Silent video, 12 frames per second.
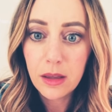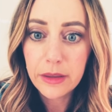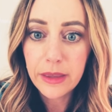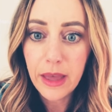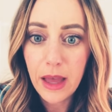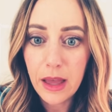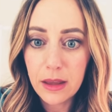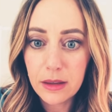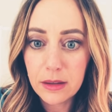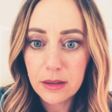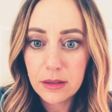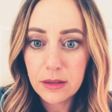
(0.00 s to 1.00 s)
cat
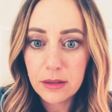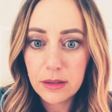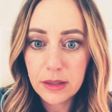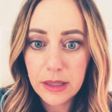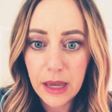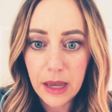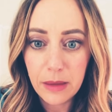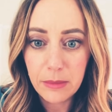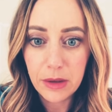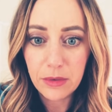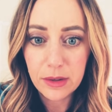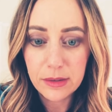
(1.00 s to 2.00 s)
cat my
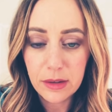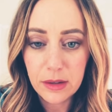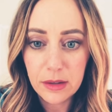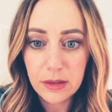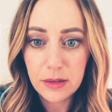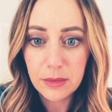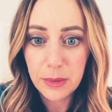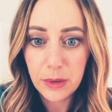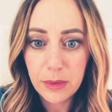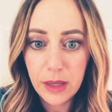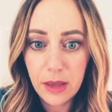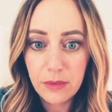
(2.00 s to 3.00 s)
friends tend to disappear
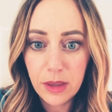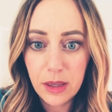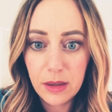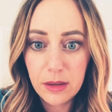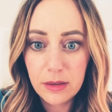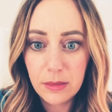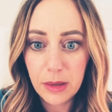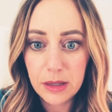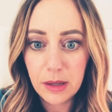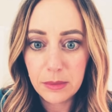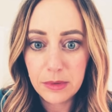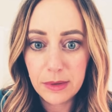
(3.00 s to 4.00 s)
when they have kids and my
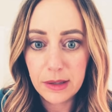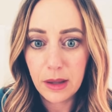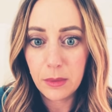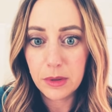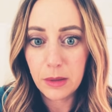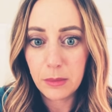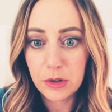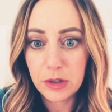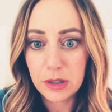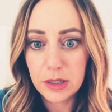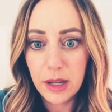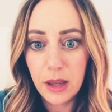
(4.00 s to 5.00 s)
attempts to spend time with them are
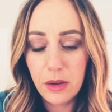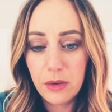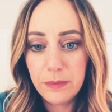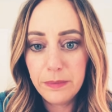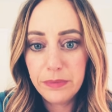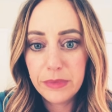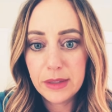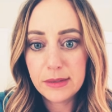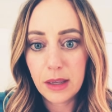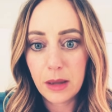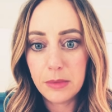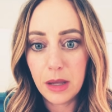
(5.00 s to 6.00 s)
turned down it's
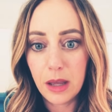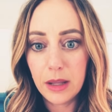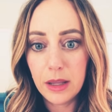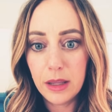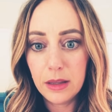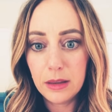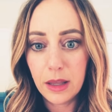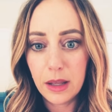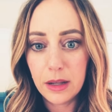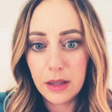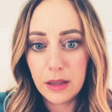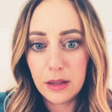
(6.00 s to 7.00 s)
like i'm not
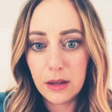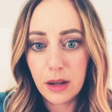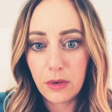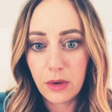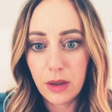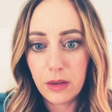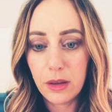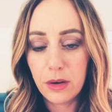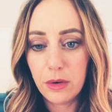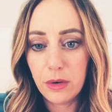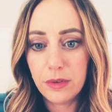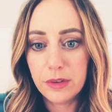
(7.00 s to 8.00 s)
let in i don't i don't
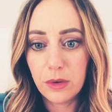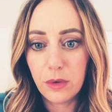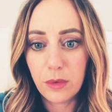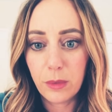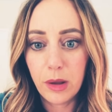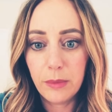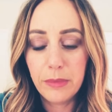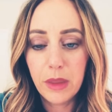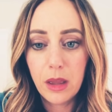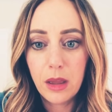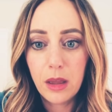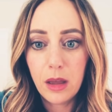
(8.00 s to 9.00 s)
know if it's overwhelmed
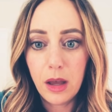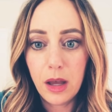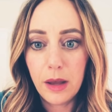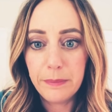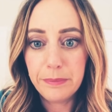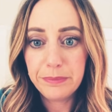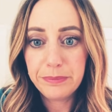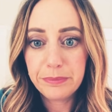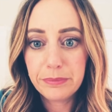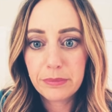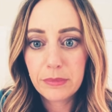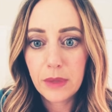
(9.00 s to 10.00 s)
um
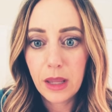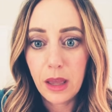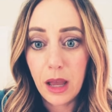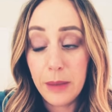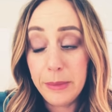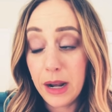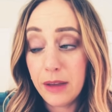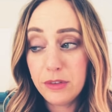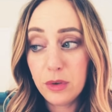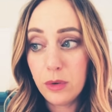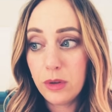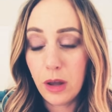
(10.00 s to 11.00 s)
I mean, I've
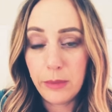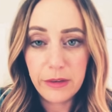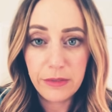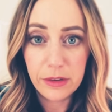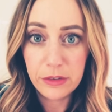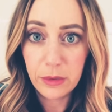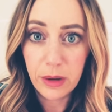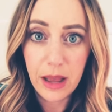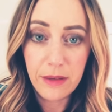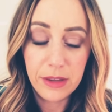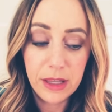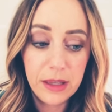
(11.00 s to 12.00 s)
told all my friends who are
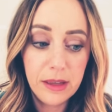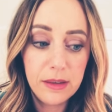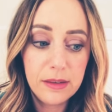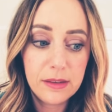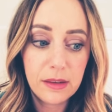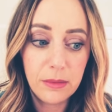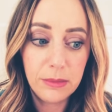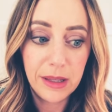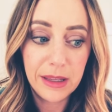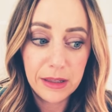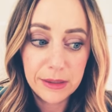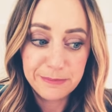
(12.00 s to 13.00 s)
having kids, I'm
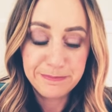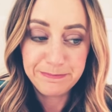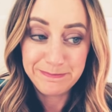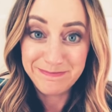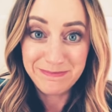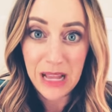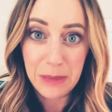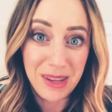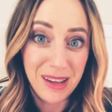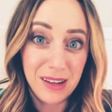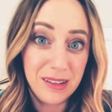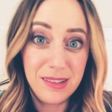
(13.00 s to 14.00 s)
like, I'm not
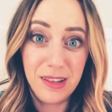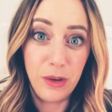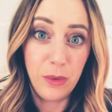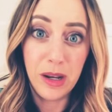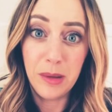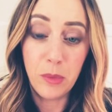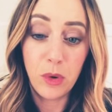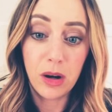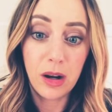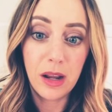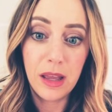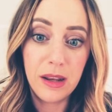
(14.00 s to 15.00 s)
going to see you
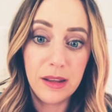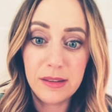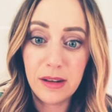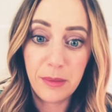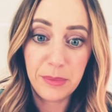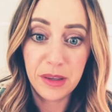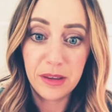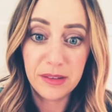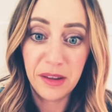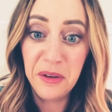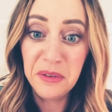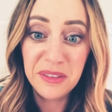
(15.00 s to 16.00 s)
anymore. And it's not because I
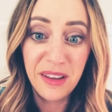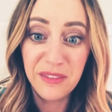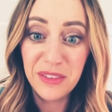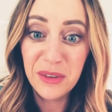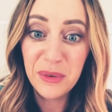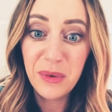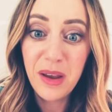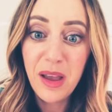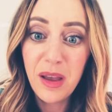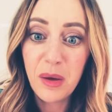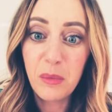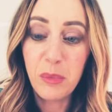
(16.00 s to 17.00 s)
don't love you,
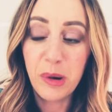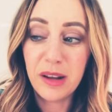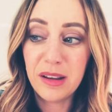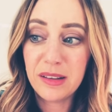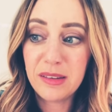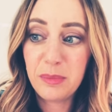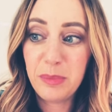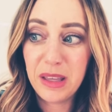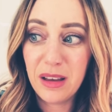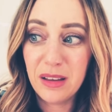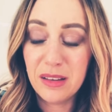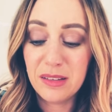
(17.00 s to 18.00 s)
but it's
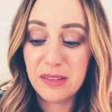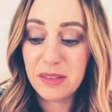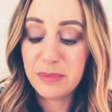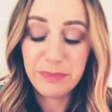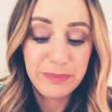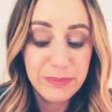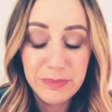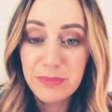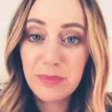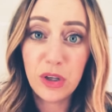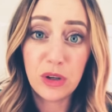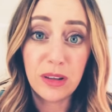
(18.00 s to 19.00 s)
because
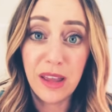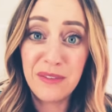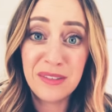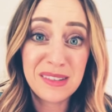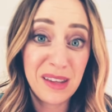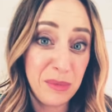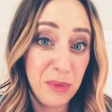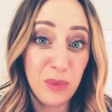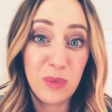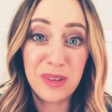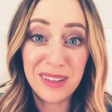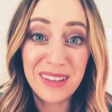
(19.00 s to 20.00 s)
your life is going to be
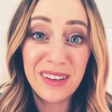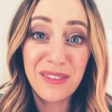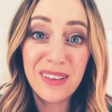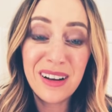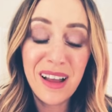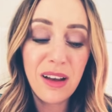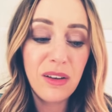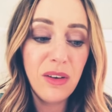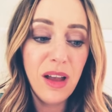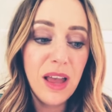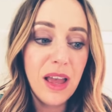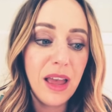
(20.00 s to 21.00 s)
really different now.
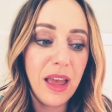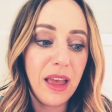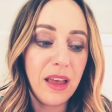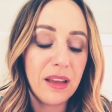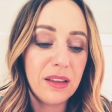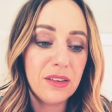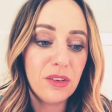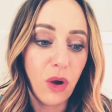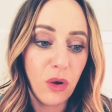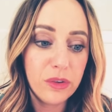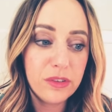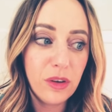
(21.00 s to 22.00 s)
And
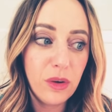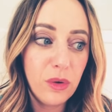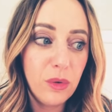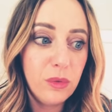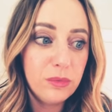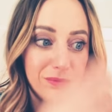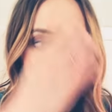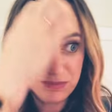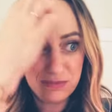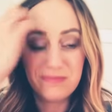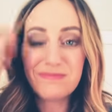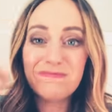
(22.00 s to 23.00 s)
also,
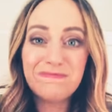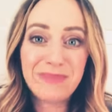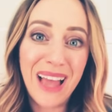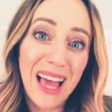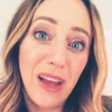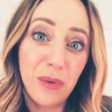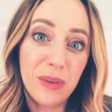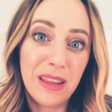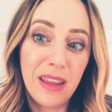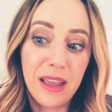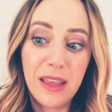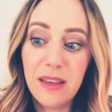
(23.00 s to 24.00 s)
I don't really
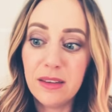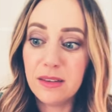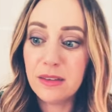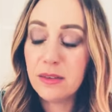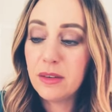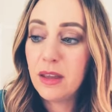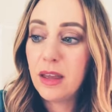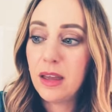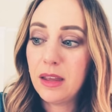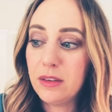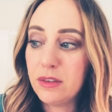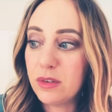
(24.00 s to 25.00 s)
like kids.
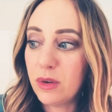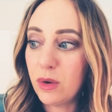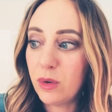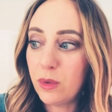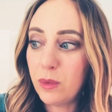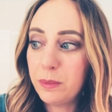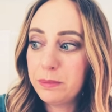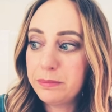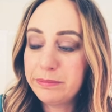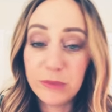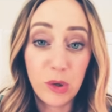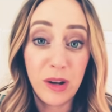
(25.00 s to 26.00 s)
And so
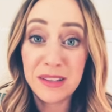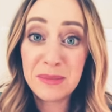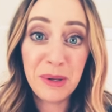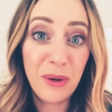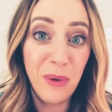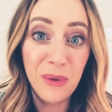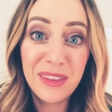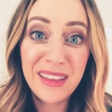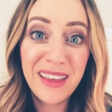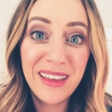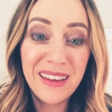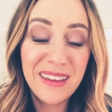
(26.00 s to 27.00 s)
don't ask me to hold the
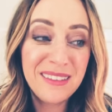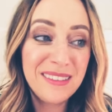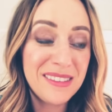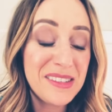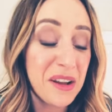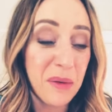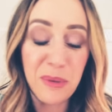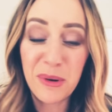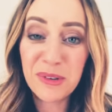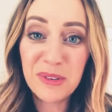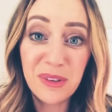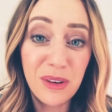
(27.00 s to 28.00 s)
kid. It's not
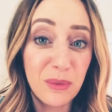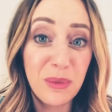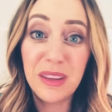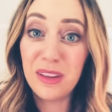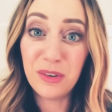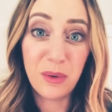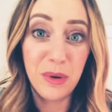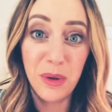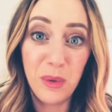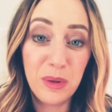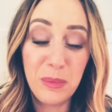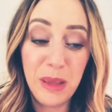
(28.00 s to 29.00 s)
personal. I really don't want to
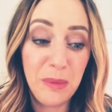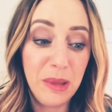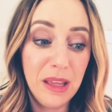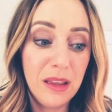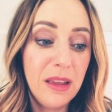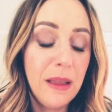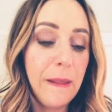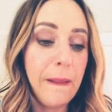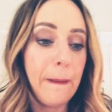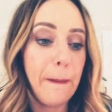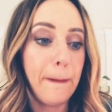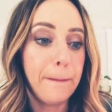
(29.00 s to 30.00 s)
hold a baby.
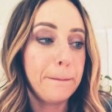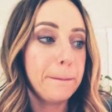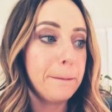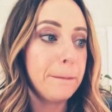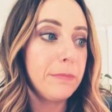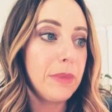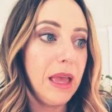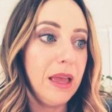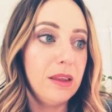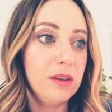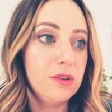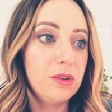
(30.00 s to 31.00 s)
Um,
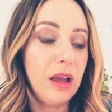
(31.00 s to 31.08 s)
and